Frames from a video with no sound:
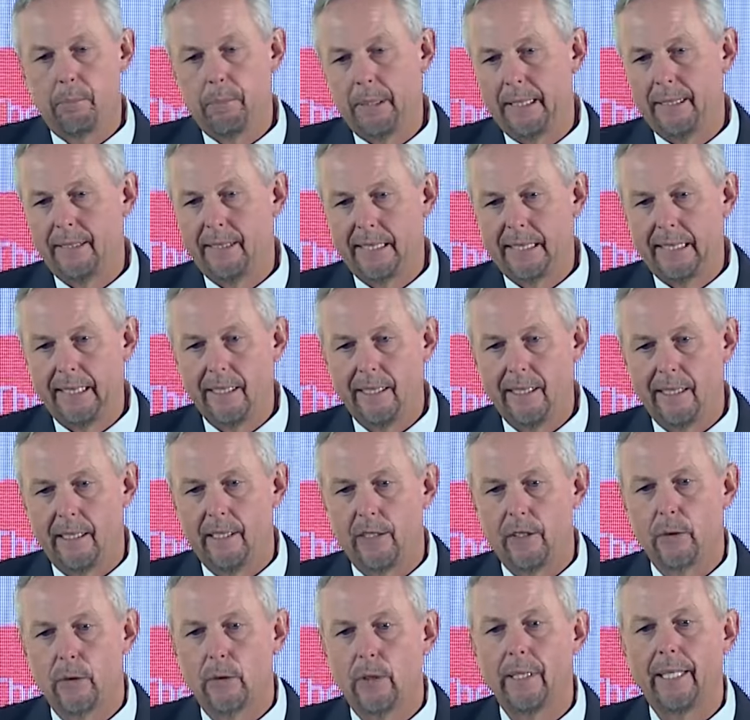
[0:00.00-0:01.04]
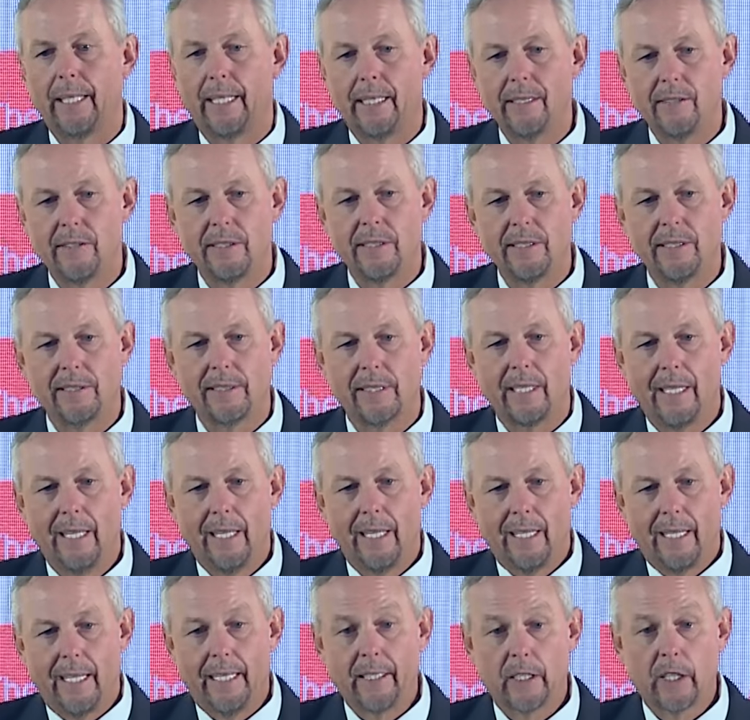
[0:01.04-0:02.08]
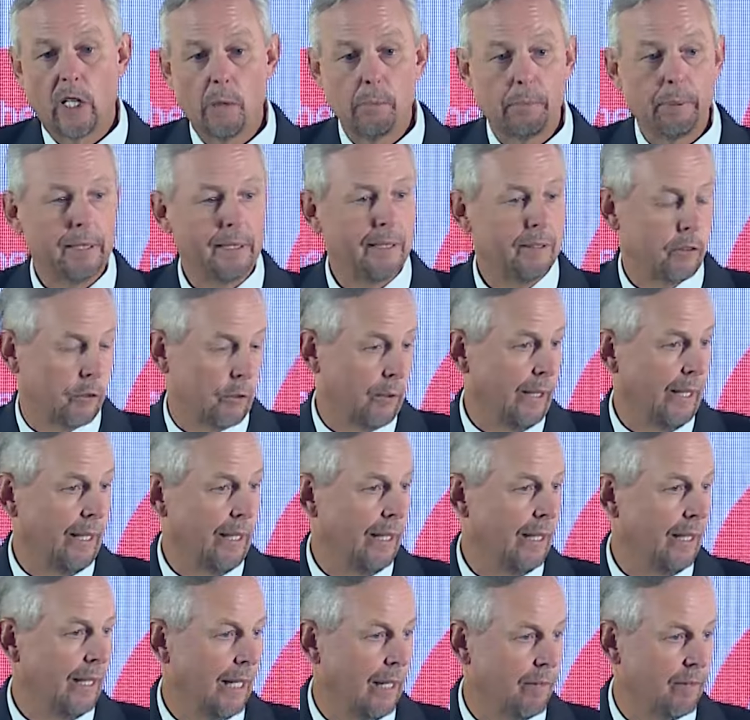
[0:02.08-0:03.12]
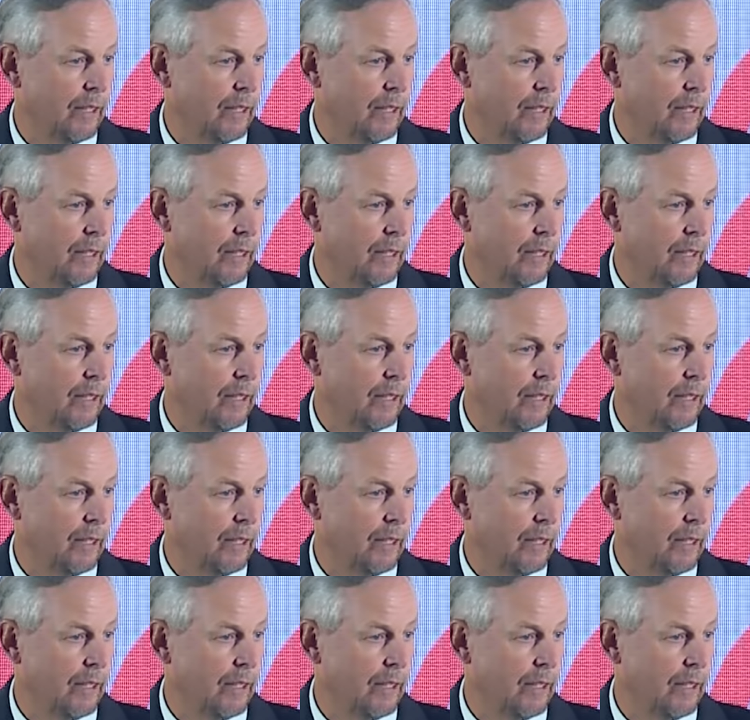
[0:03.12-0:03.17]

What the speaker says: PC in the early 80s. And companies today have